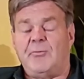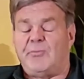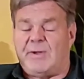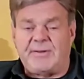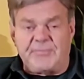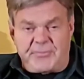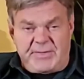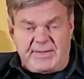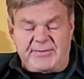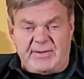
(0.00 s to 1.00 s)
Reason for
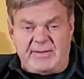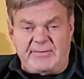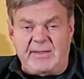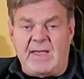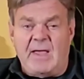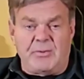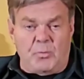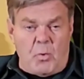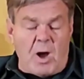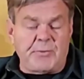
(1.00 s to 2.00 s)
this is
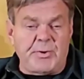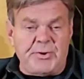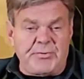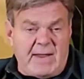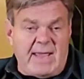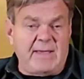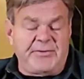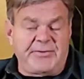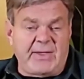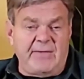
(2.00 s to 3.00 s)
the water in your tank
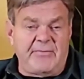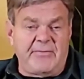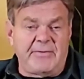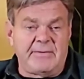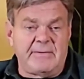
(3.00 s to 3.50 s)
is safe.